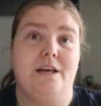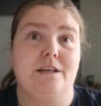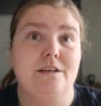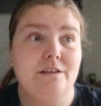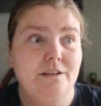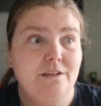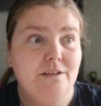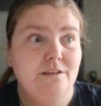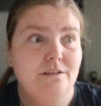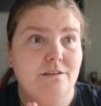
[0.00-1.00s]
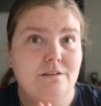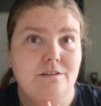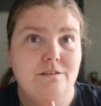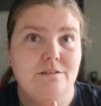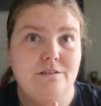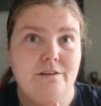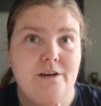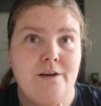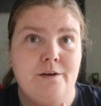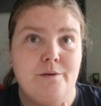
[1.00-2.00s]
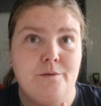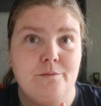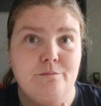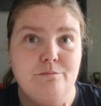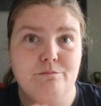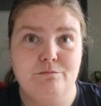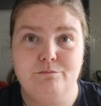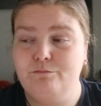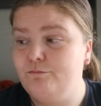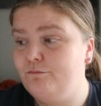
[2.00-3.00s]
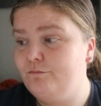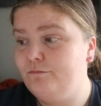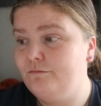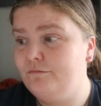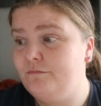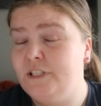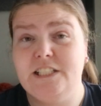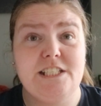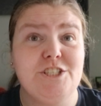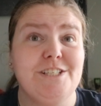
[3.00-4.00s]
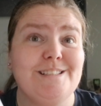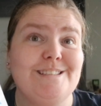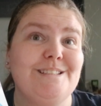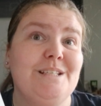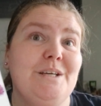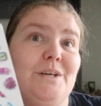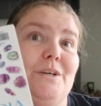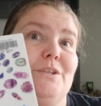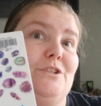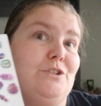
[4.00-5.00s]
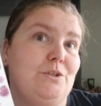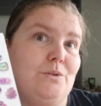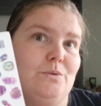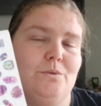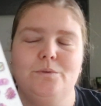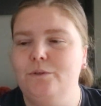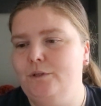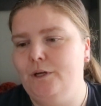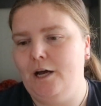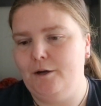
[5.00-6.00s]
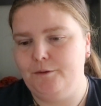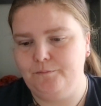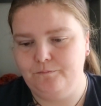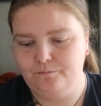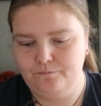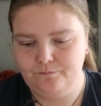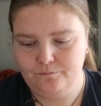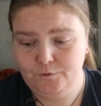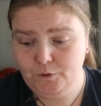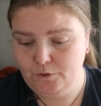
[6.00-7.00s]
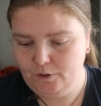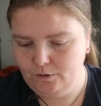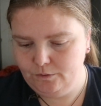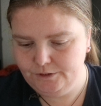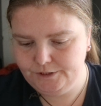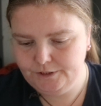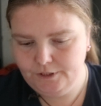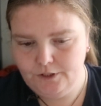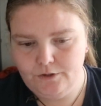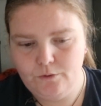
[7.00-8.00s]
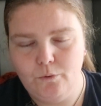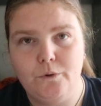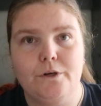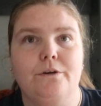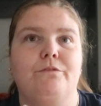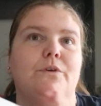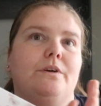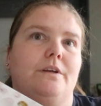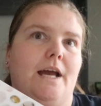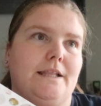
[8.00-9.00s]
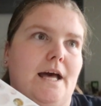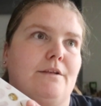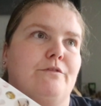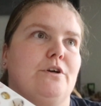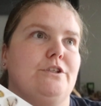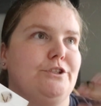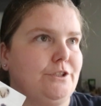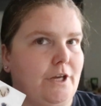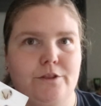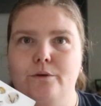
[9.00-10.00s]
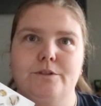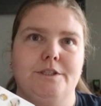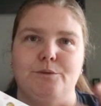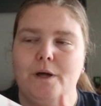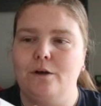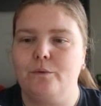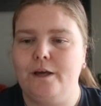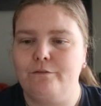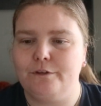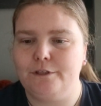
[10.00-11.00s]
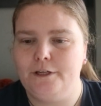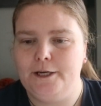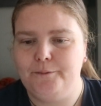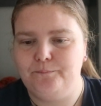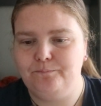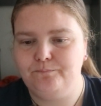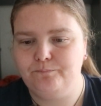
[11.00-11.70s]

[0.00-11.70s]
like, uh, in addition to, um, to those. Or if you get that first, get those as well or whatever. Um,